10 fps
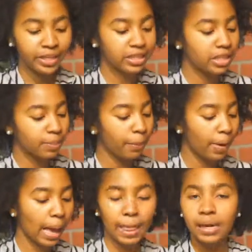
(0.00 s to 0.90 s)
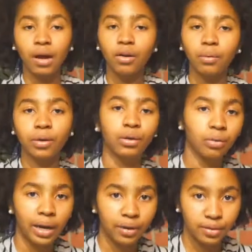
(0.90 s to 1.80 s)
is because people act like they don't know what to do
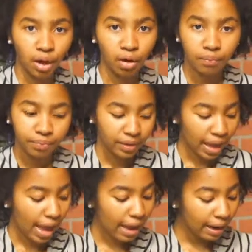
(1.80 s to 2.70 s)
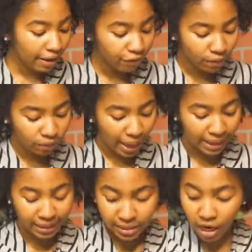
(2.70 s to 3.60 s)
without salt. And if you
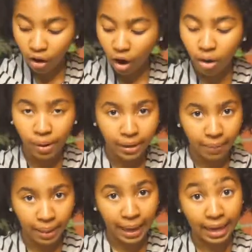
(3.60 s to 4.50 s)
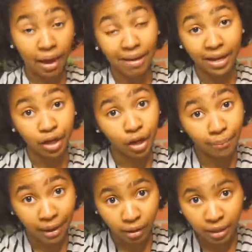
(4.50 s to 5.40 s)
like can tell already by like how I cook,
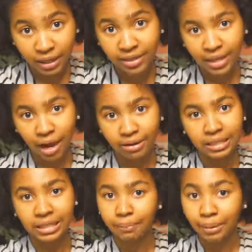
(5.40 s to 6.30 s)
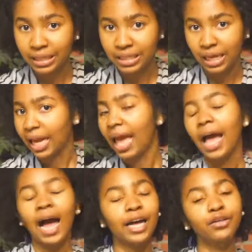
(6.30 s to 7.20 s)
my cooking style is simplistic.
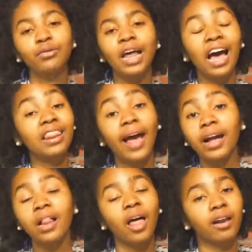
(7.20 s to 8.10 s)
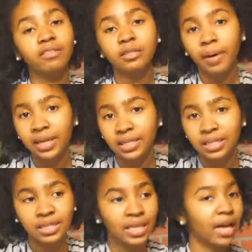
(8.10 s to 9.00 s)
I do not like a lot of
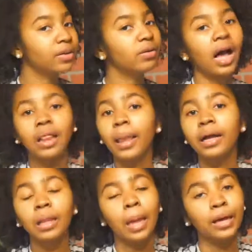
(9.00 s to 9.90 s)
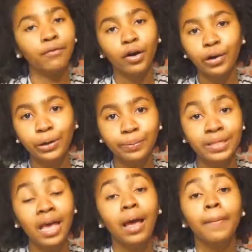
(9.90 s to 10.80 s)
spices. I do not like a lot of
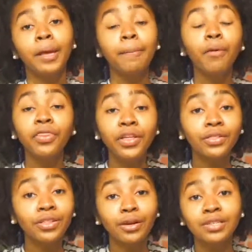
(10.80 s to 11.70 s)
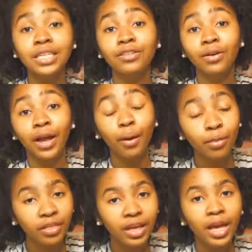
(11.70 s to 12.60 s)
herbs. People think that those things are
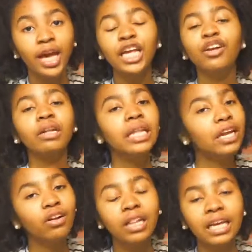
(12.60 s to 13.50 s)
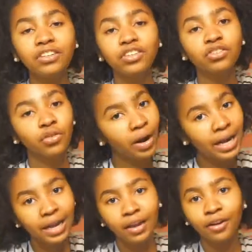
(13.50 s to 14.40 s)
healthy. You're literally just
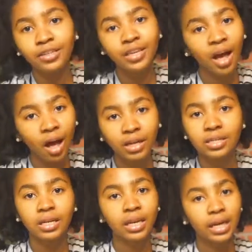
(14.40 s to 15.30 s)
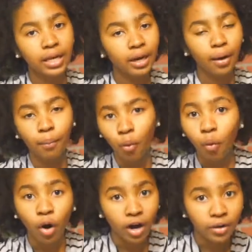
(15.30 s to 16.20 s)
training your tongue to need
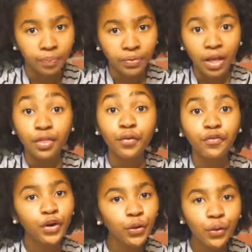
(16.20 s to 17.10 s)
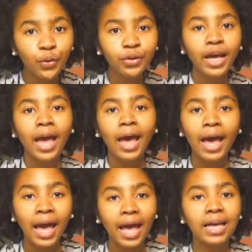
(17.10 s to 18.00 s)
more. The food
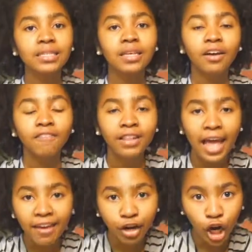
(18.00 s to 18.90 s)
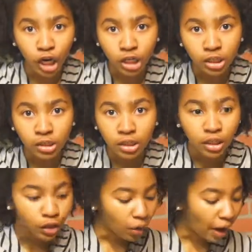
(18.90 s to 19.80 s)
has flavor.
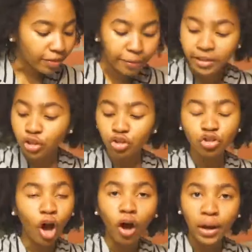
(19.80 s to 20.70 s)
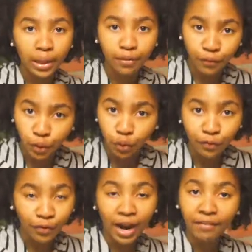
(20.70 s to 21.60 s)
You don't have to put salt in the
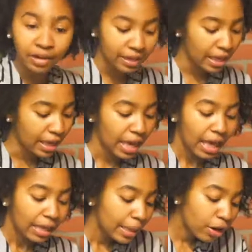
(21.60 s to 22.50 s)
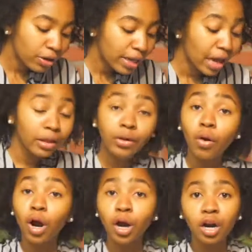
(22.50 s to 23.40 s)
food for everything. Literally, a
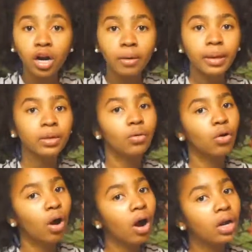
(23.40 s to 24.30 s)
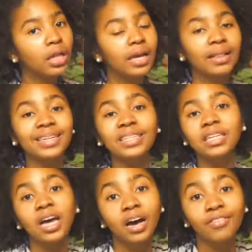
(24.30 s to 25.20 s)
little herb, a little garlic, that's
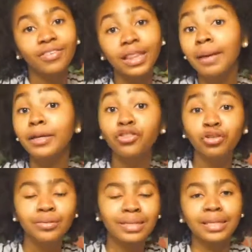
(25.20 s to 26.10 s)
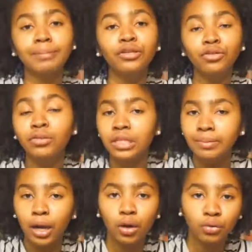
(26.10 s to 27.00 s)
enough. Lemon juice. Lemon juice is
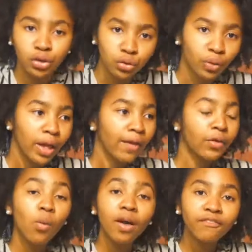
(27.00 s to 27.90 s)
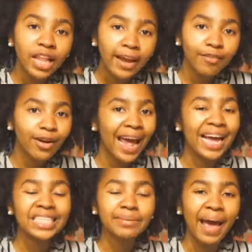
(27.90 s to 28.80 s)
my go-to. If you want flavor,
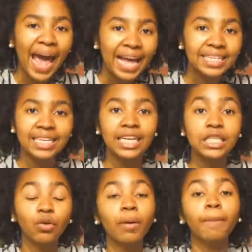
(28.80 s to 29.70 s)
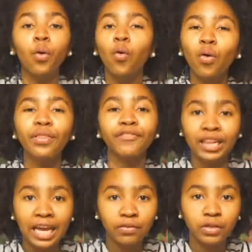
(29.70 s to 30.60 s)
add some acid. It's going to pull the
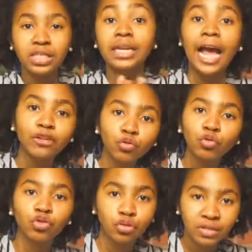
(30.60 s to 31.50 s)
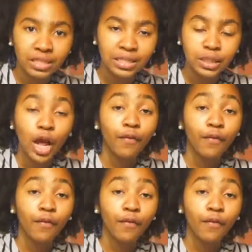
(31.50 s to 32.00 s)
flavors, the natural juices